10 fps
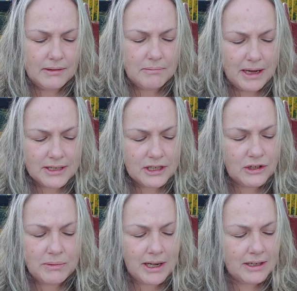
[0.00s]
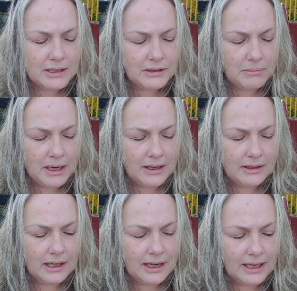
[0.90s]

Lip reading: man's inhumanity to man and